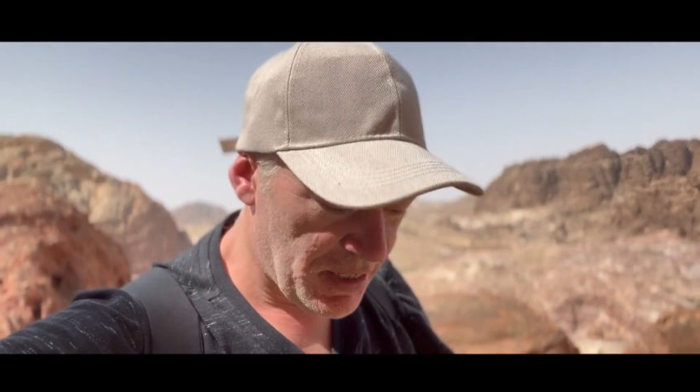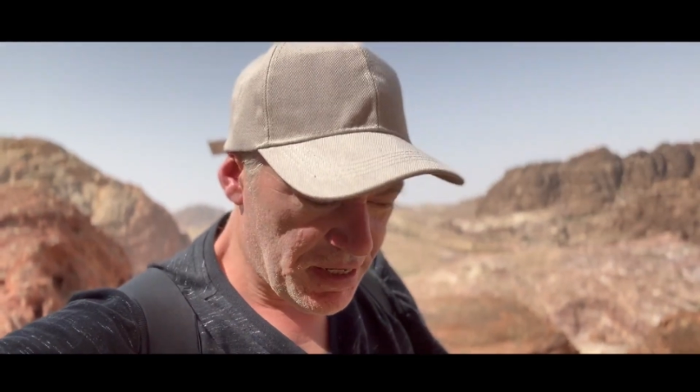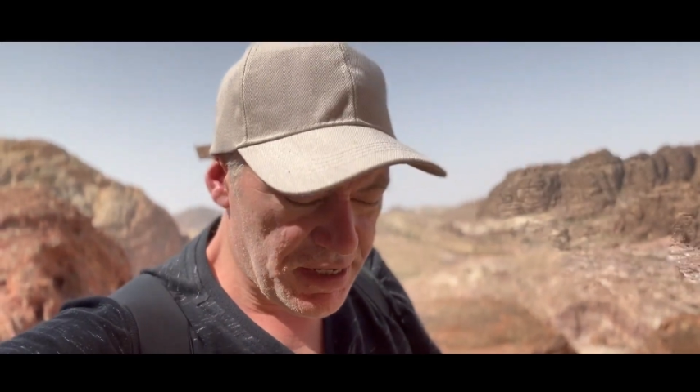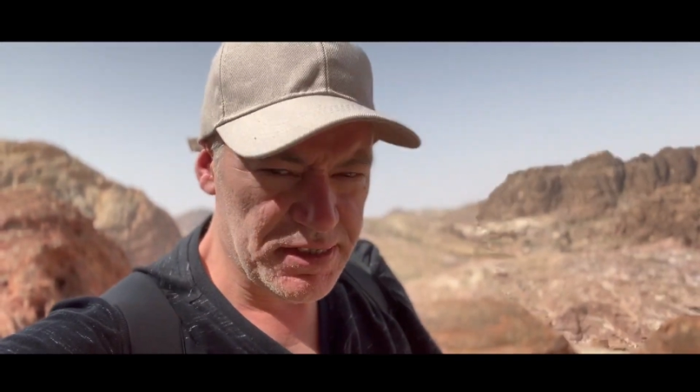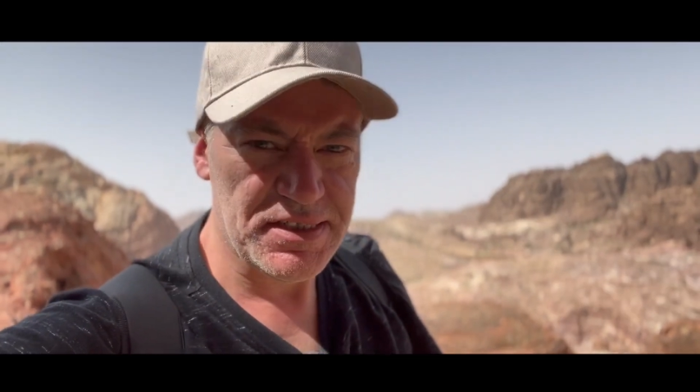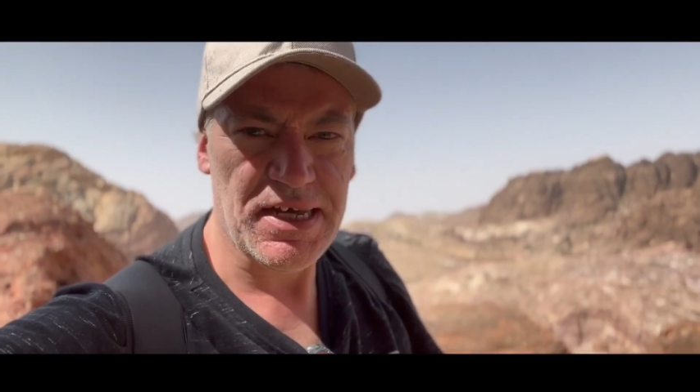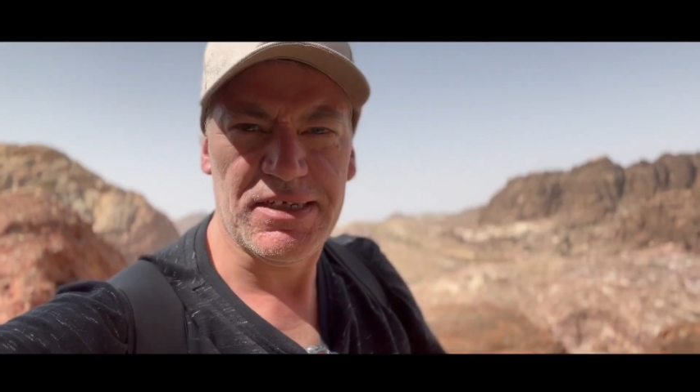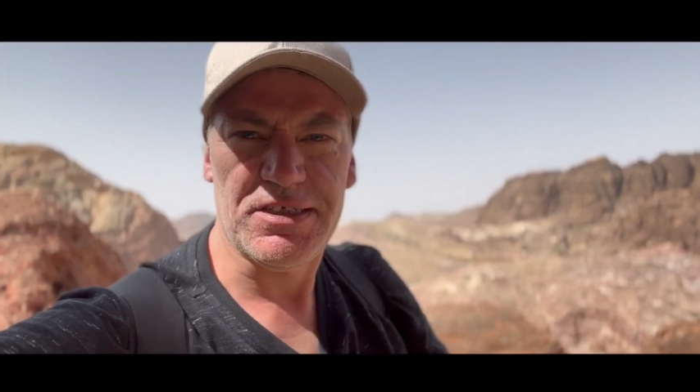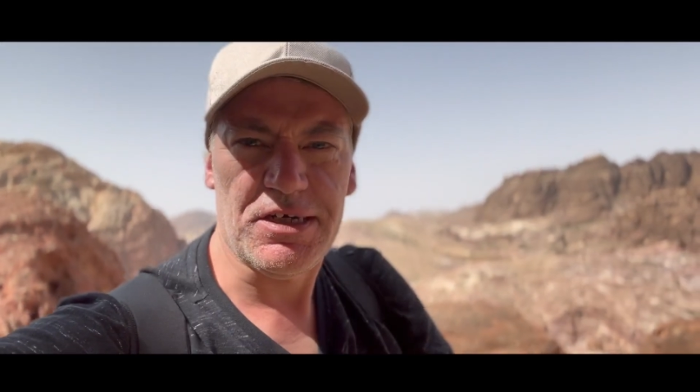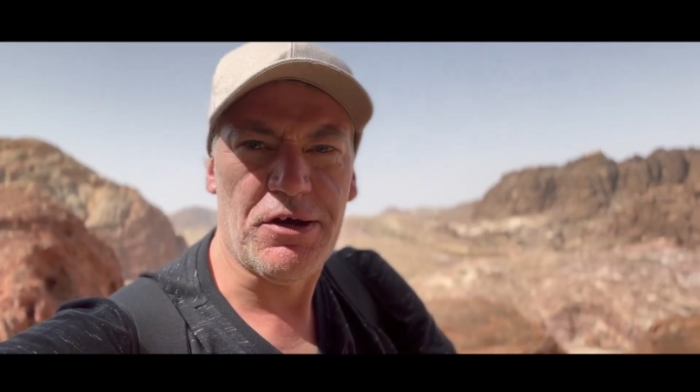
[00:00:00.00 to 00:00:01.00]
in the
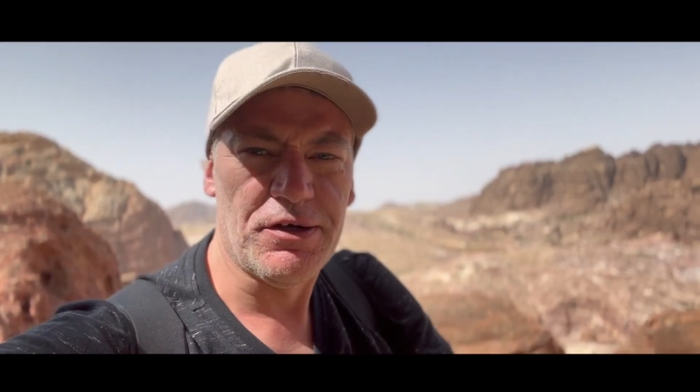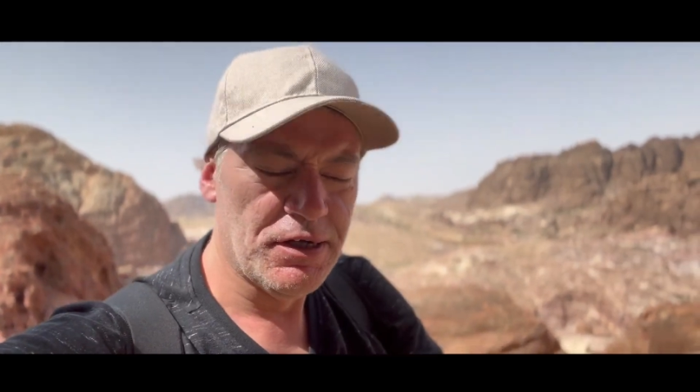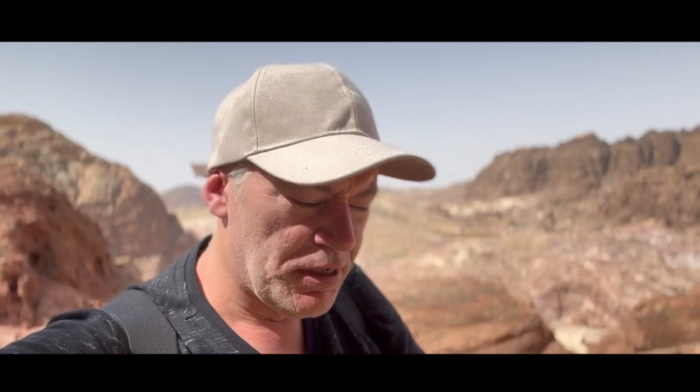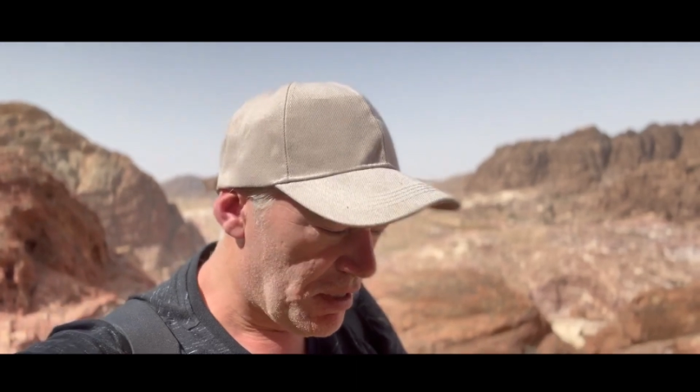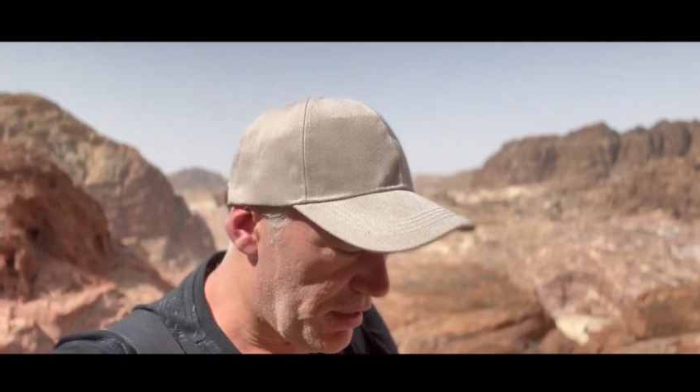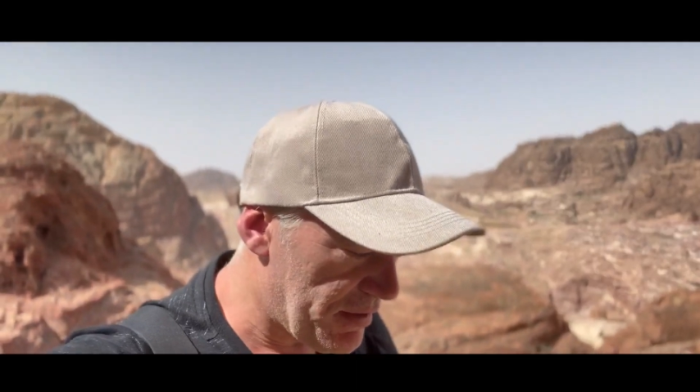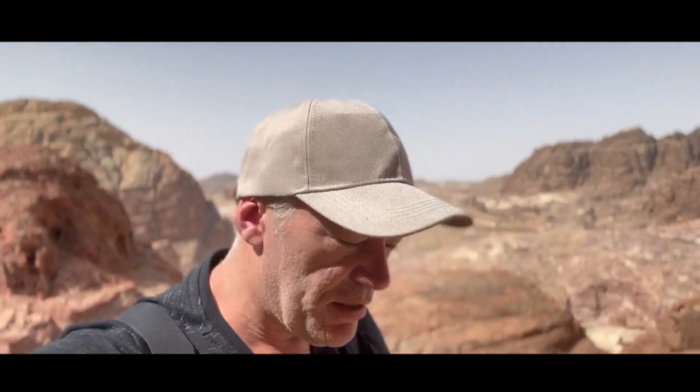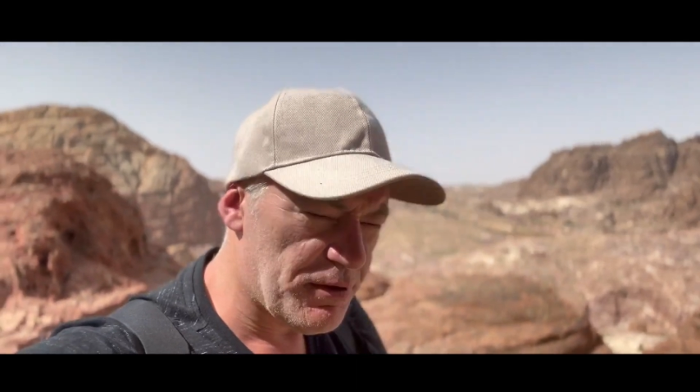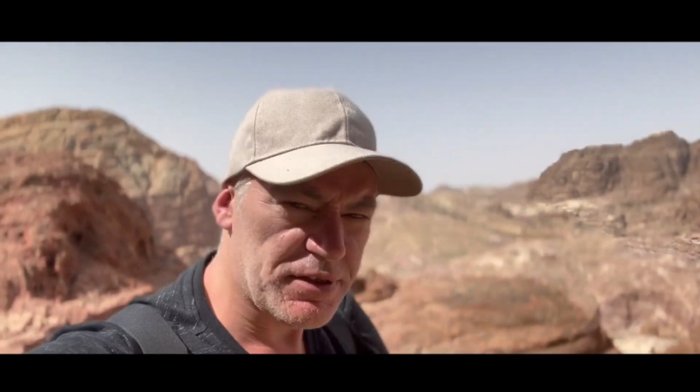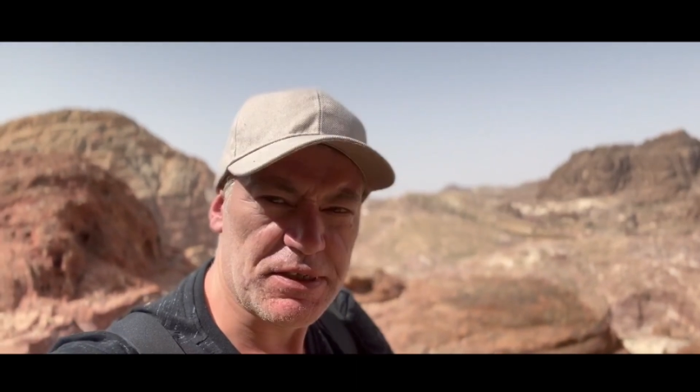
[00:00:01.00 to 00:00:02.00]
sandstone, and
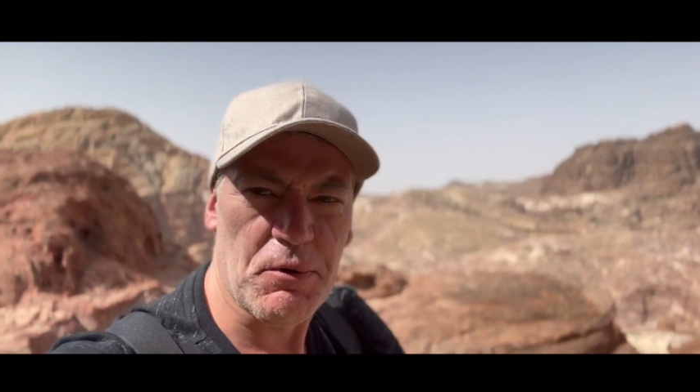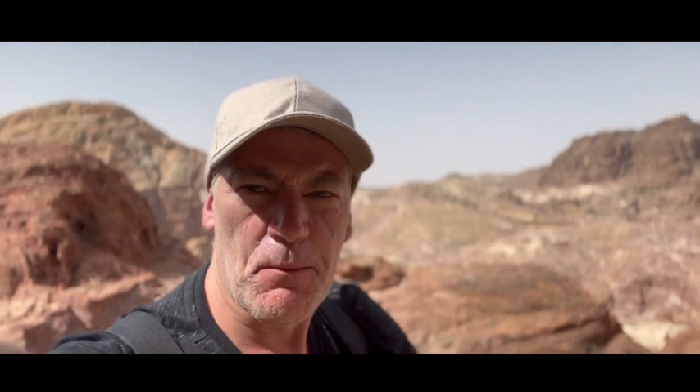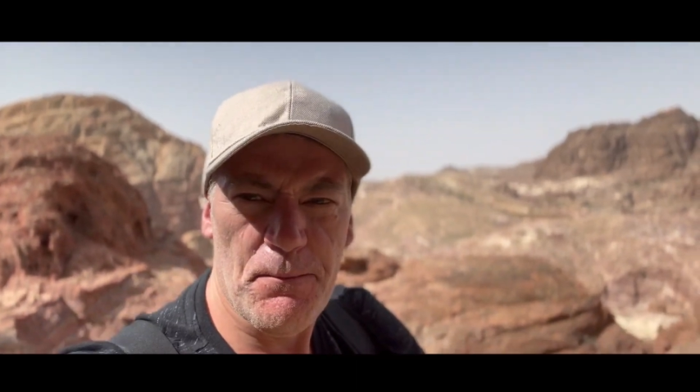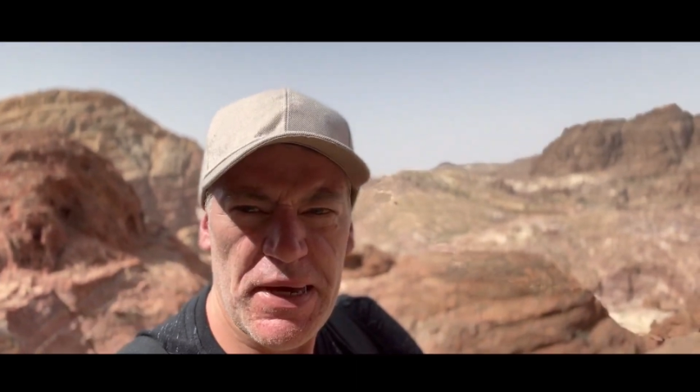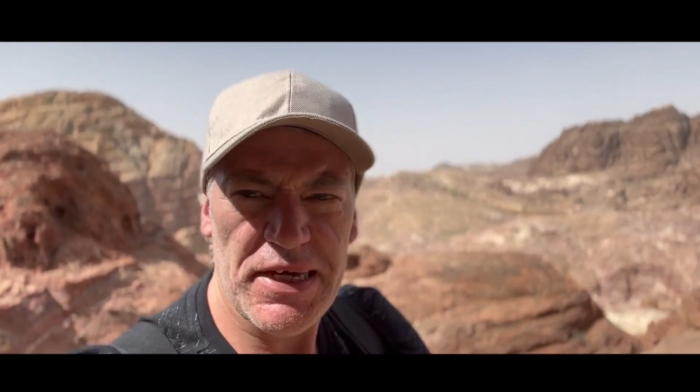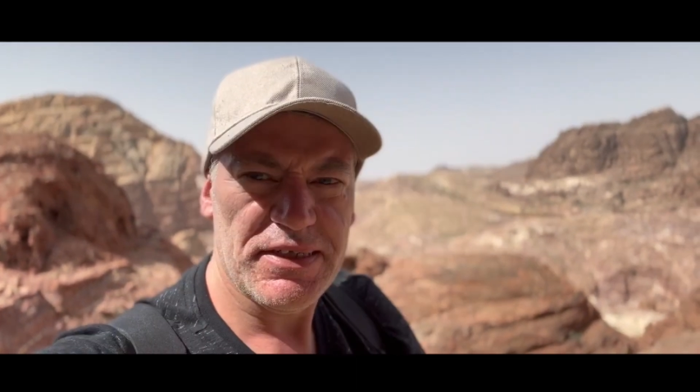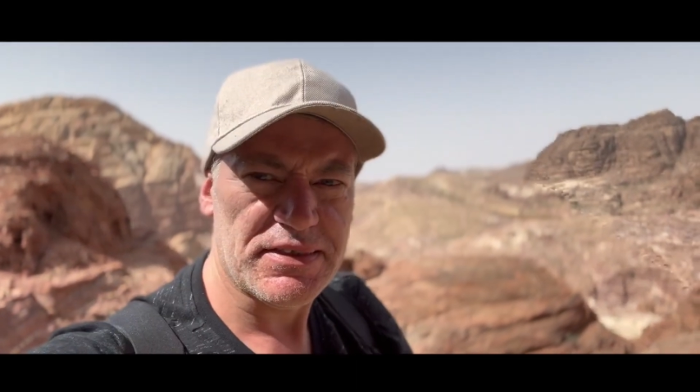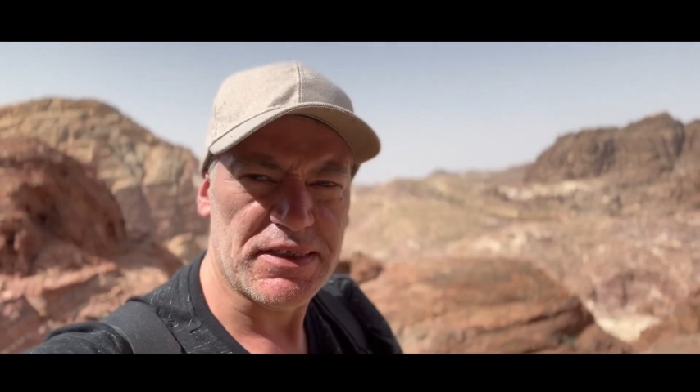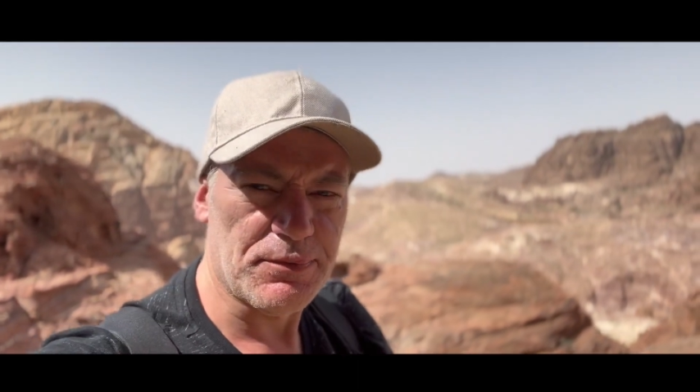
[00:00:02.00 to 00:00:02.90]
there are some amazing